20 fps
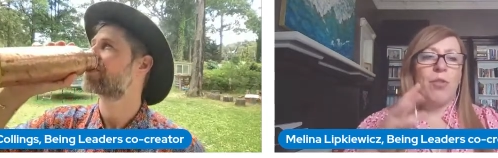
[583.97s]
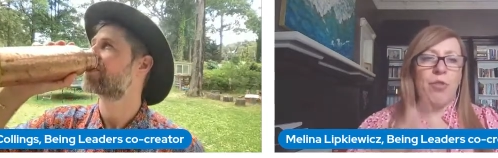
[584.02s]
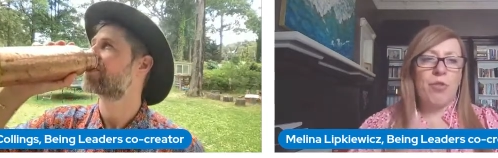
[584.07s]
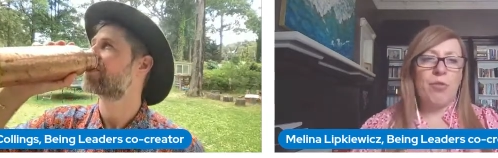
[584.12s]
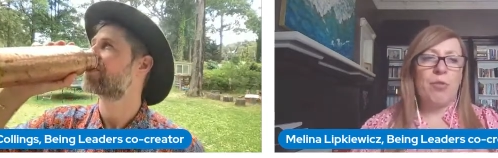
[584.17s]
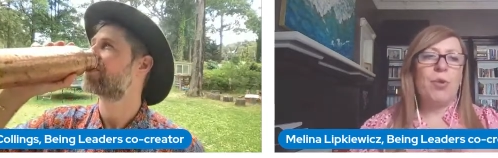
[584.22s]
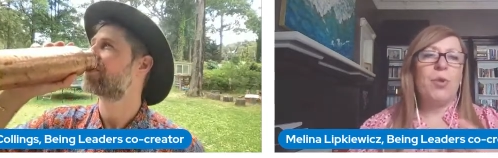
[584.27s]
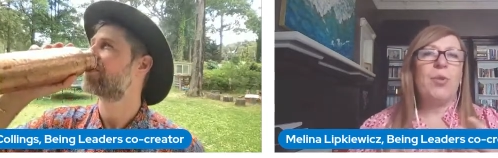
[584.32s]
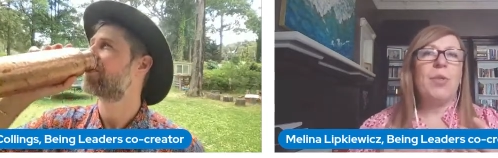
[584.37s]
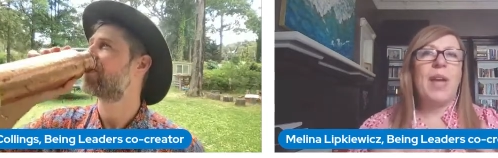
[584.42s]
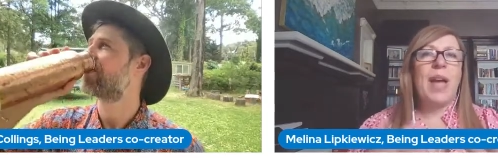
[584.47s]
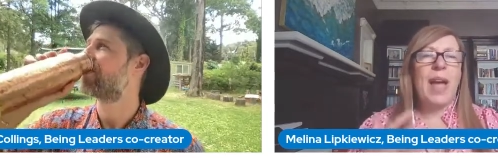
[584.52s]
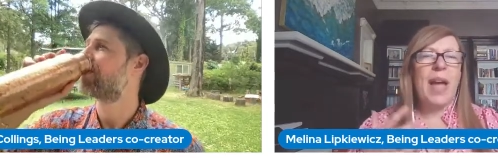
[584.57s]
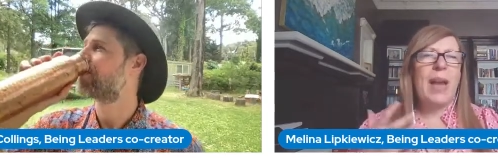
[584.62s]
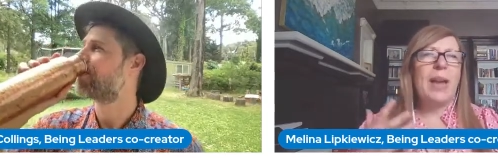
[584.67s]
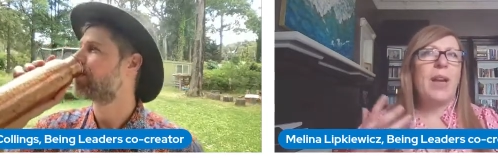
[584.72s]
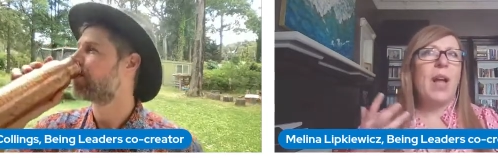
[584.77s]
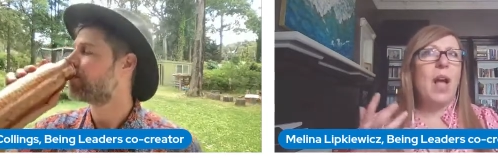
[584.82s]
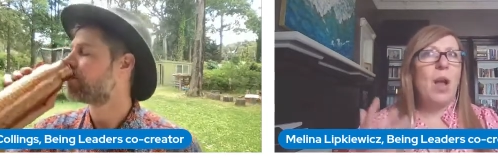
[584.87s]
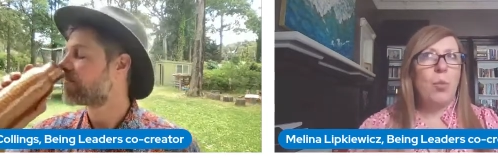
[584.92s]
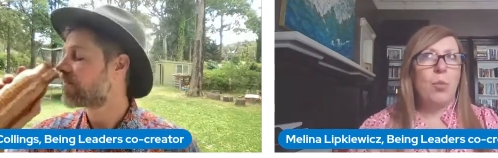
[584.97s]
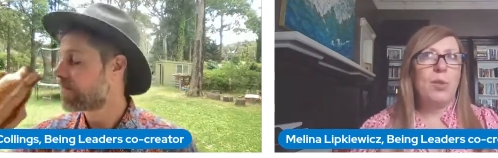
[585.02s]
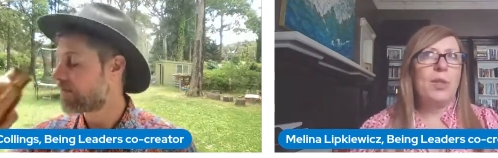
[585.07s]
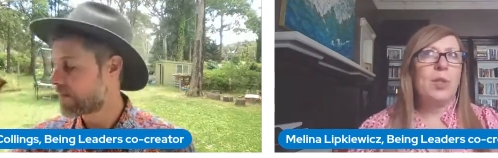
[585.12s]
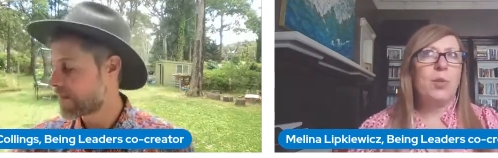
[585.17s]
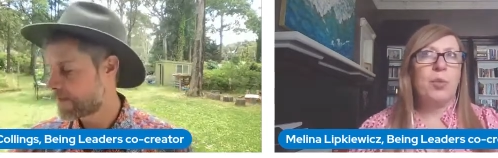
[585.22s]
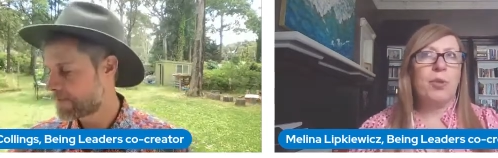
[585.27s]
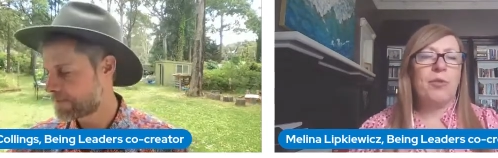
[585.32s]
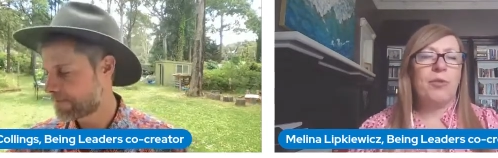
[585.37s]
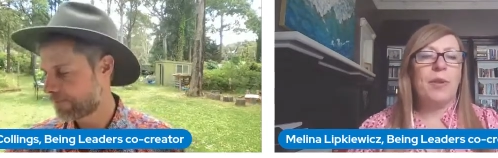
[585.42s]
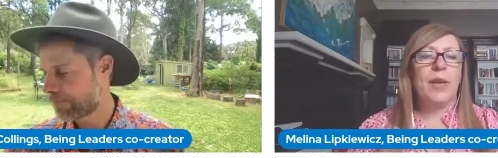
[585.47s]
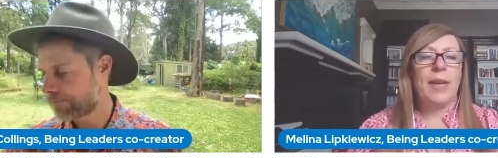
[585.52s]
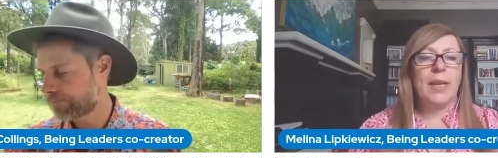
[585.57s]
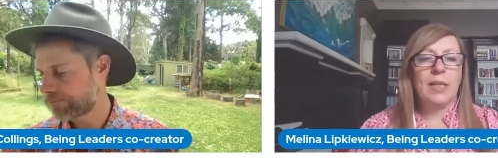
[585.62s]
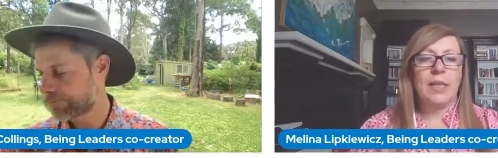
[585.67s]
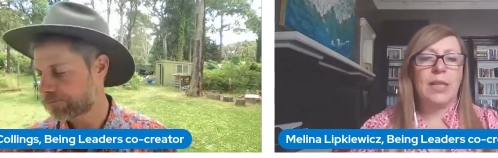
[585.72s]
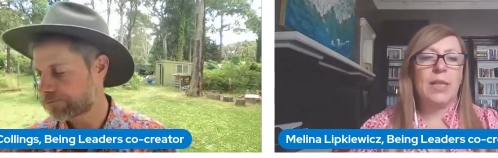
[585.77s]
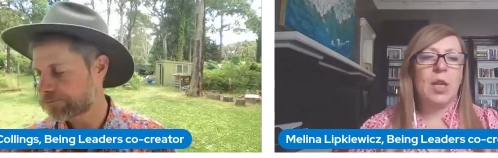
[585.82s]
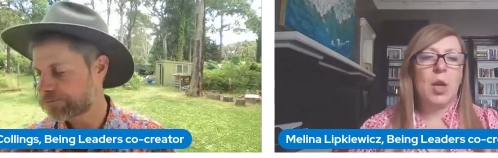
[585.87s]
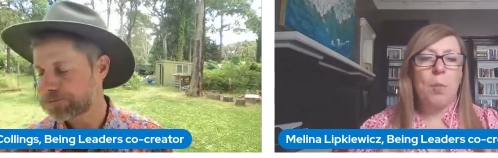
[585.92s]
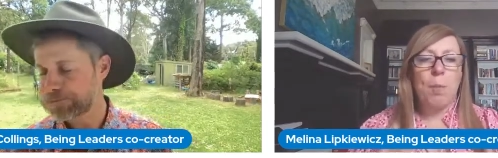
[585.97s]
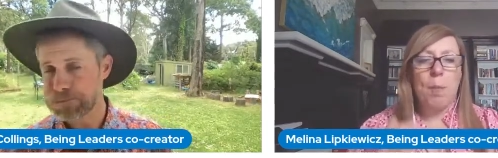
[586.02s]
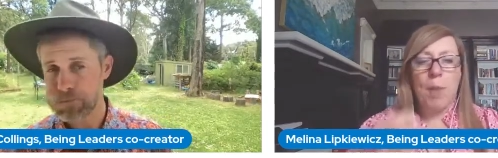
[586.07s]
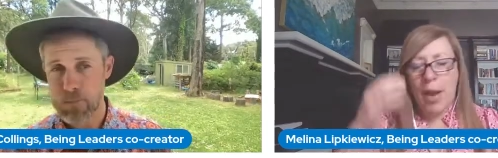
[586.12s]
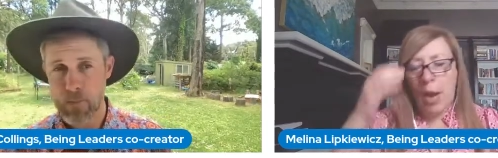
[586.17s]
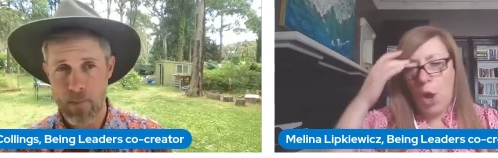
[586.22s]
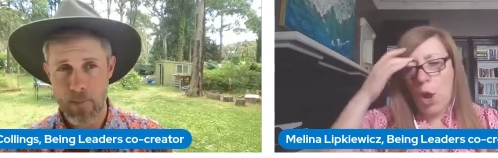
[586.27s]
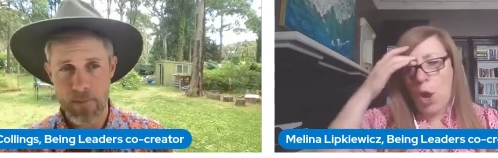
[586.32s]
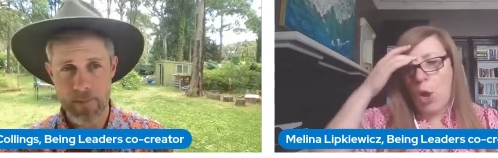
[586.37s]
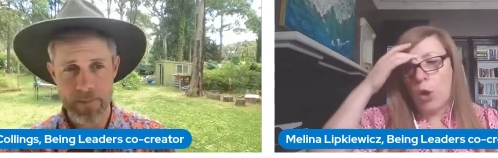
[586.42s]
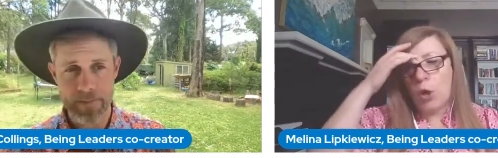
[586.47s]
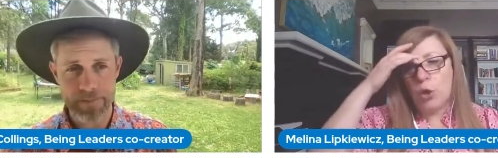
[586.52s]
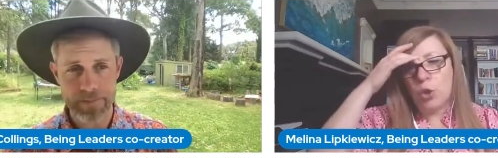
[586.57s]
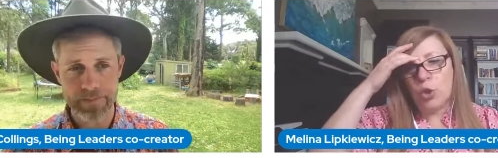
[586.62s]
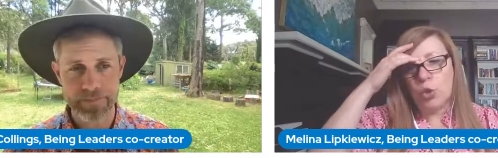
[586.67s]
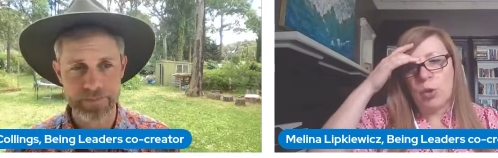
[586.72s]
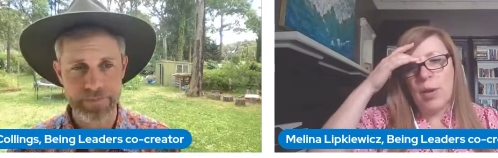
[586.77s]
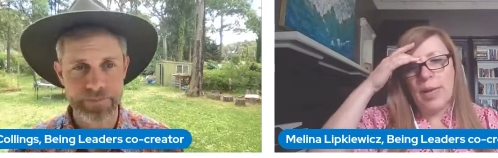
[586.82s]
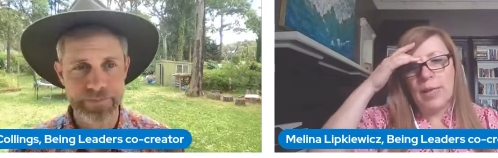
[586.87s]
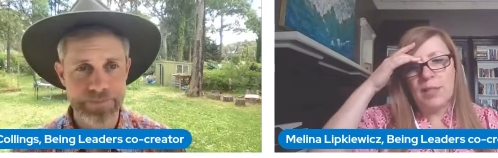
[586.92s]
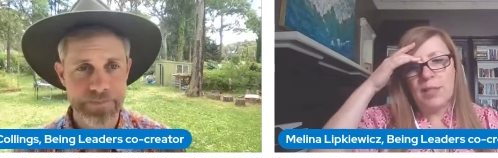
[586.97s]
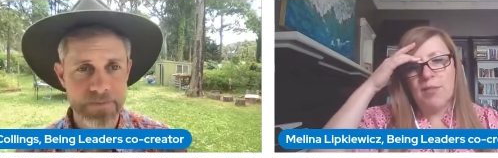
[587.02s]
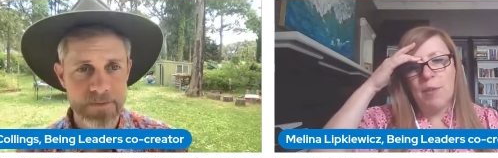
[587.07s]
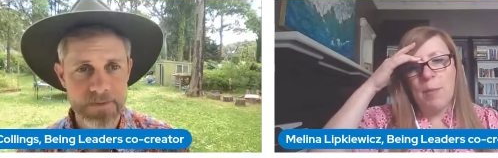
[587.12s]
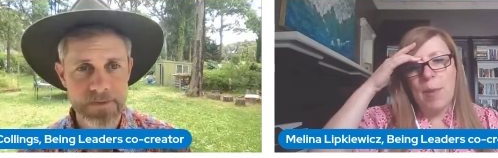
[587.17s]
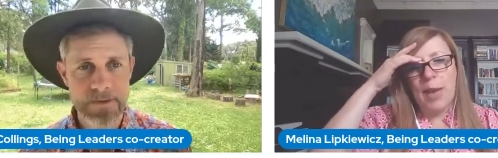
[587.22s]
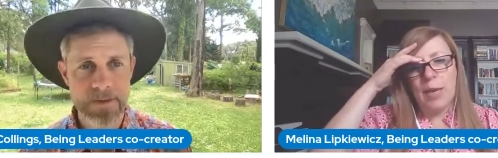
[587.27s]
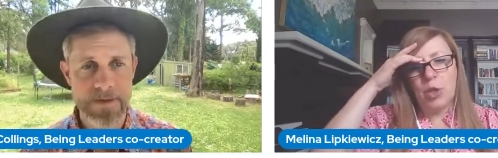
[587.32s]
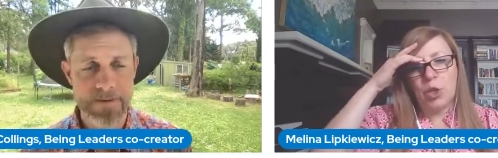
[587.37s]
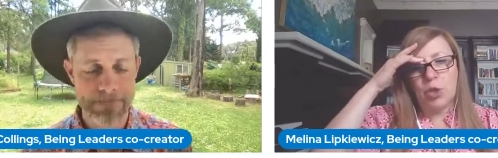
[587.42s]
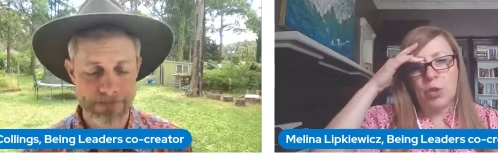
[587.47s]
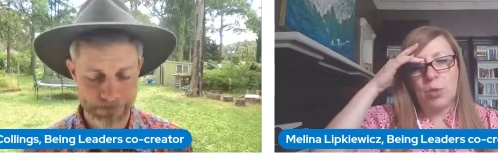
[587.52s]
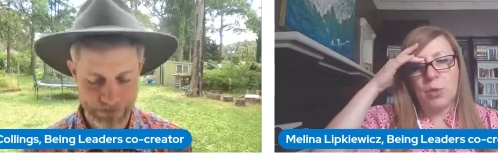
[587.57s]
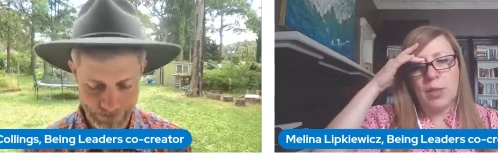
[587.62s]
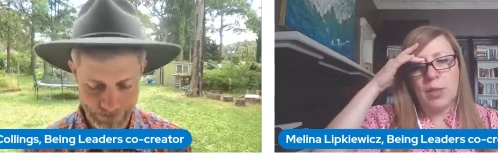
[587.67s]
Speaker 1: through that and I was reflecting on my own transformational